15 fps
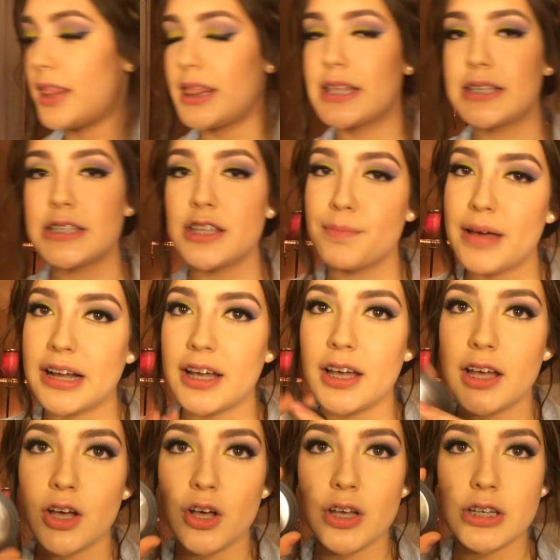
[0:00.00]
This is a
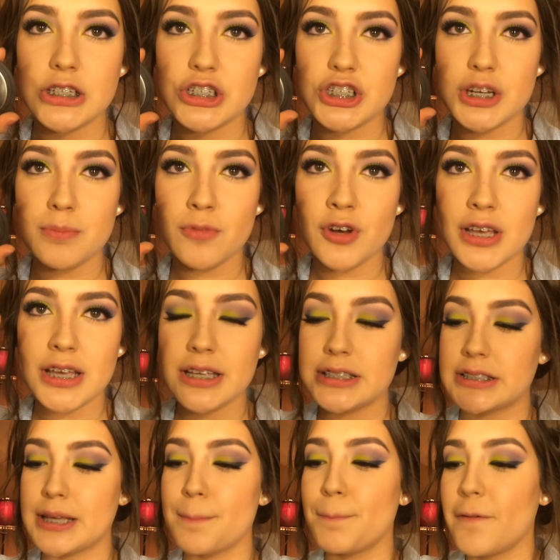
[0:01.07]
Becca Shimmering Skin